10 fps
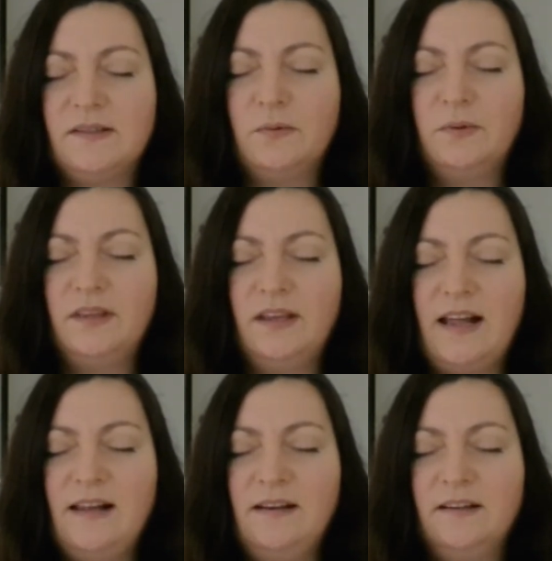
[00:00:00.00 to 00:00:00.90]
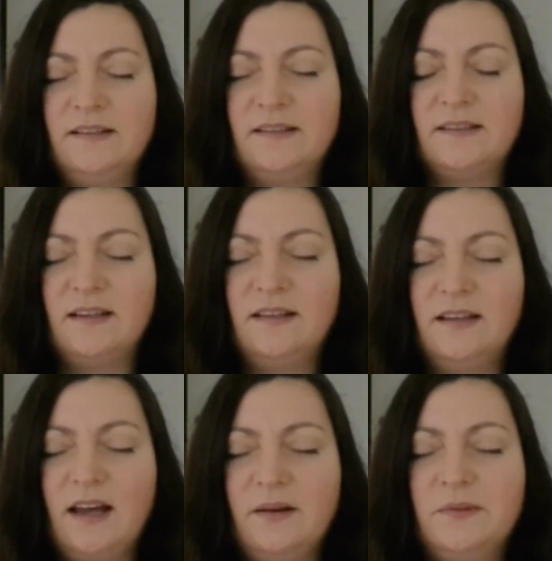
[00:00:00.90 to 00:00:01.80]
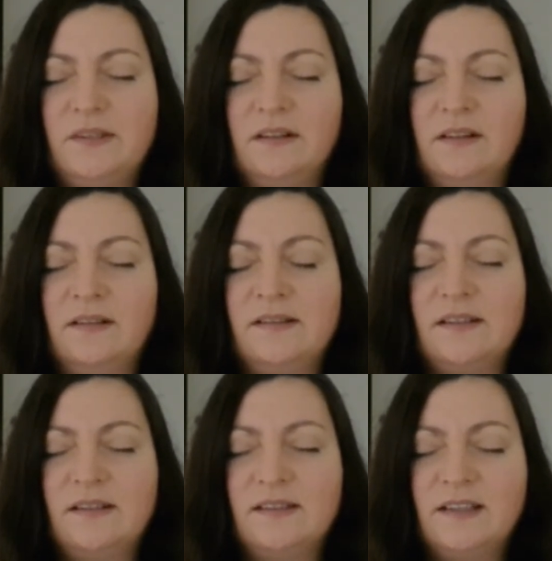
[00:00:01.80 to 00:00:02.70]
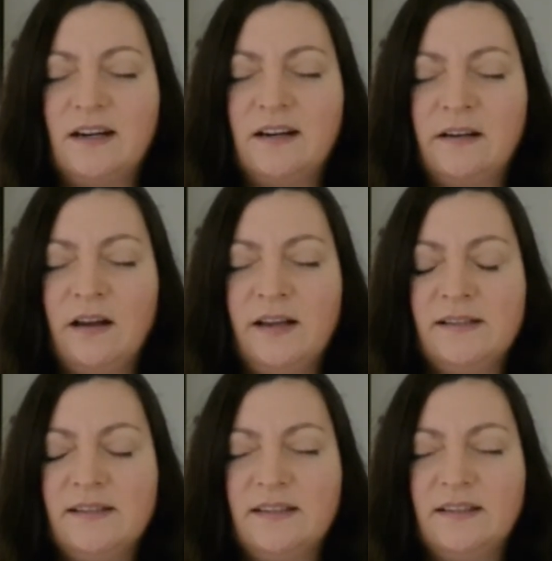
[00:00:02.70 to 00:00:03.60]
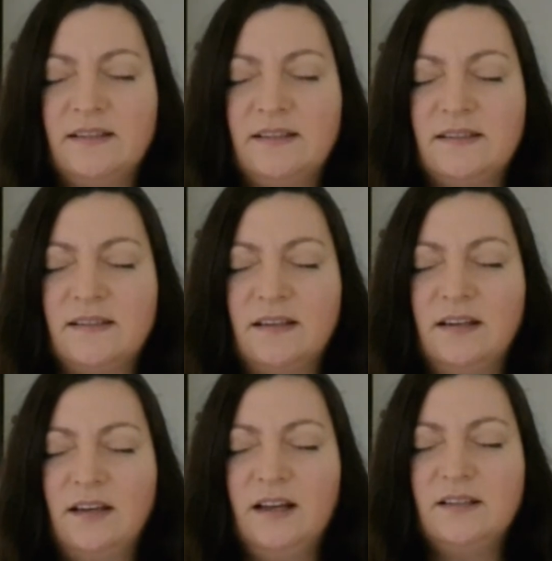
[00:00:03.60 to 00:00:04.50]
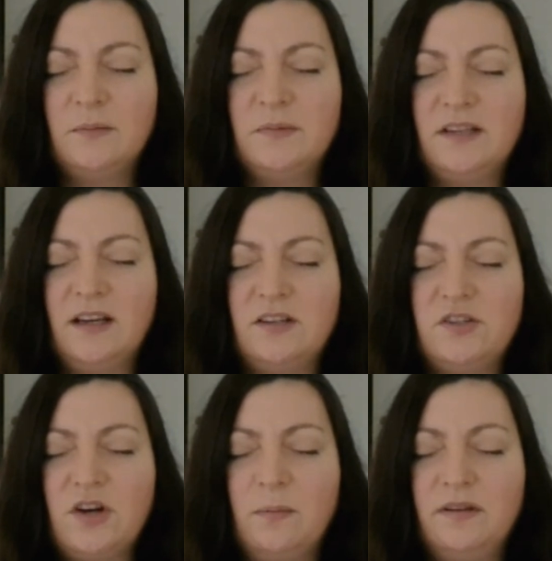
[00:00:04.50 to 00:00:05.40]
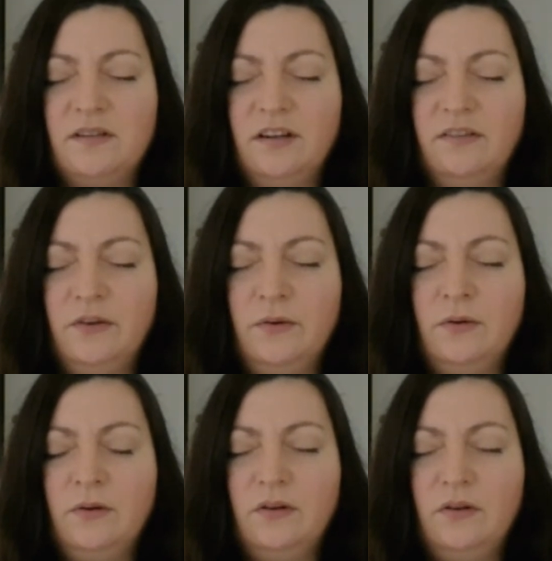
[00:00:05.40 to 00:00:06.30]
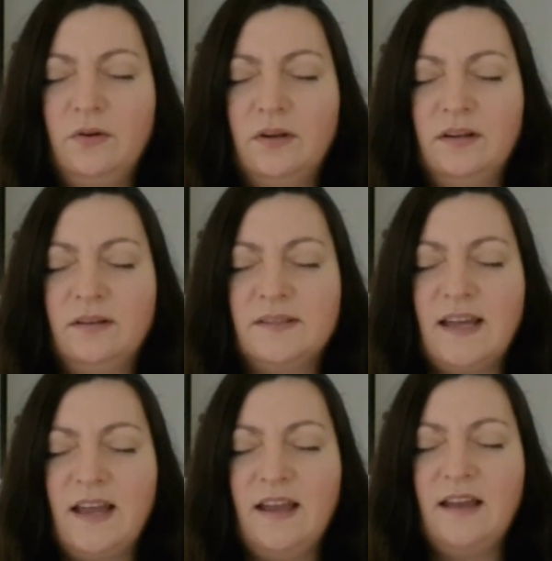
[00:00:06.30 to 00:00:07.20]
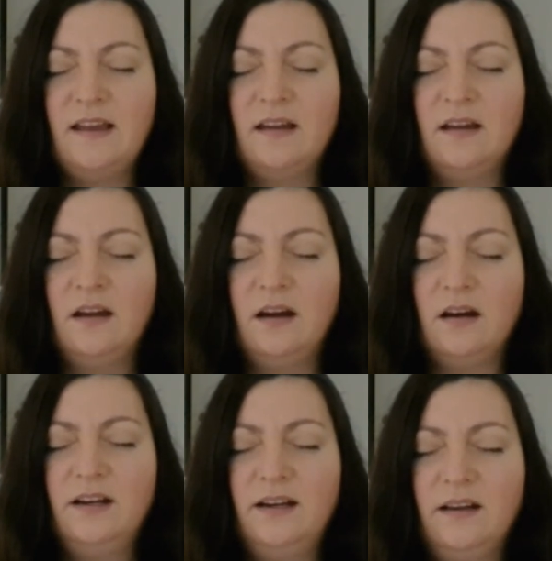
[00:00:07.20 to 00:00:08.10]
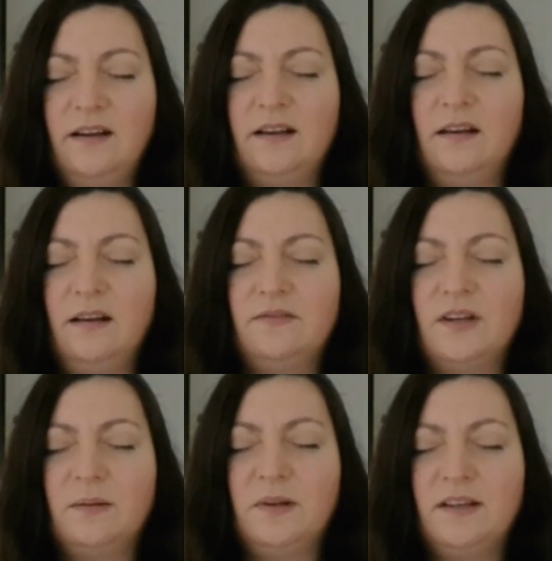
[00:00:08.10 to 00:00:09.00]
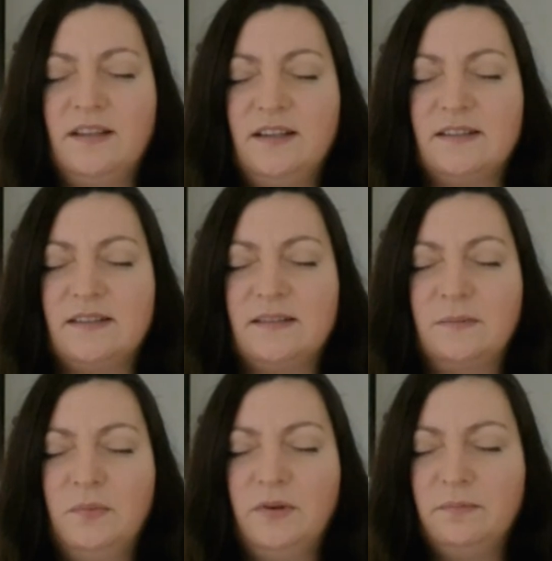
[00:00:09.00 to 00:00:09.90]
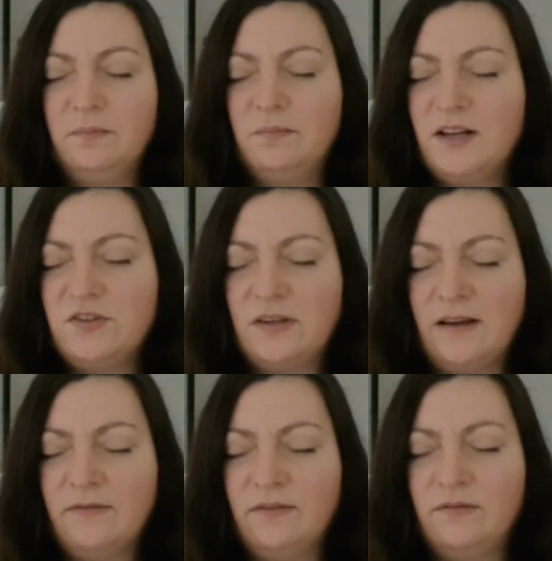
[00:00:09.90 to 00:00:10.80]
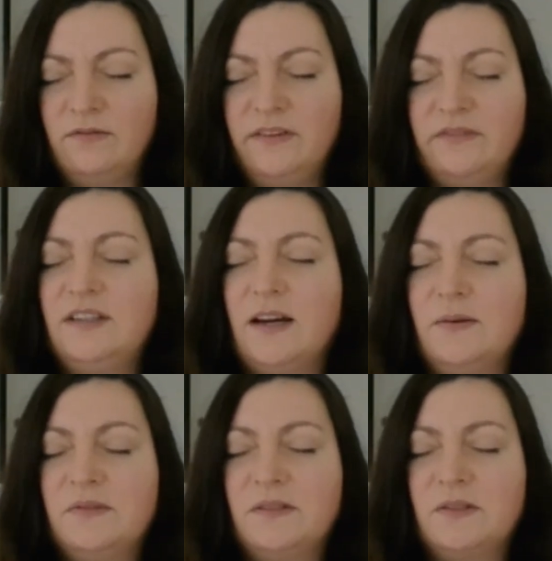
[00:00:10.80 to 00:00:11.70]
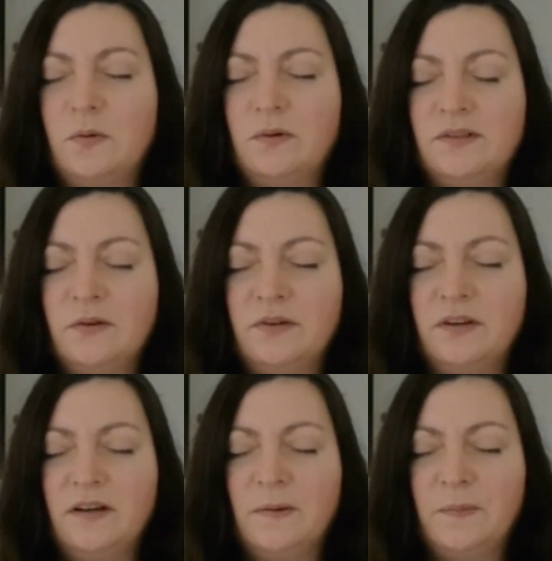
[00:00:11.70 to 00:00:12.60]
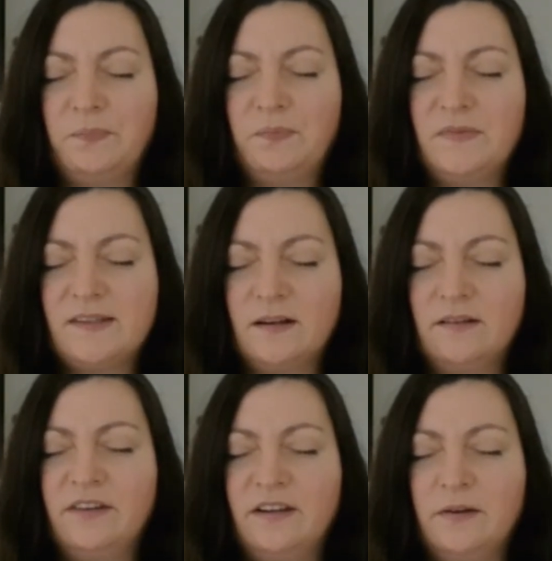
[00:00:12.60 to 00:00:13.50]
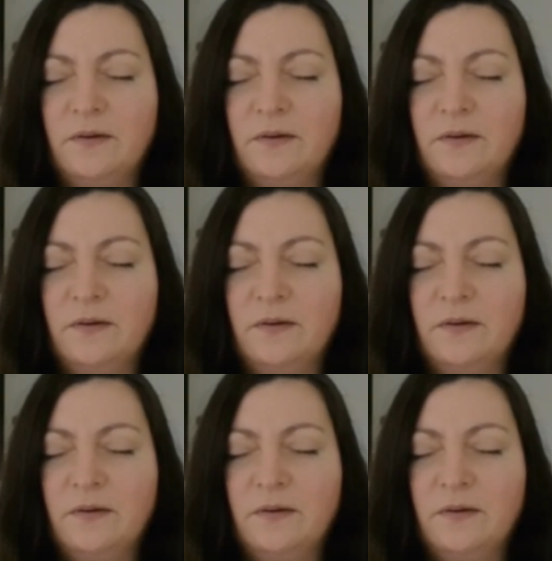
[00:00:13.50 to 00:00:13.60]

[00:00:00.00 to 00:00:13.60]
So with the elders and the councils and the star alliances, it's almost like a job interview. You can say, I'd like a lifetime like this. But imagine having 50,000 souls under you, serving you.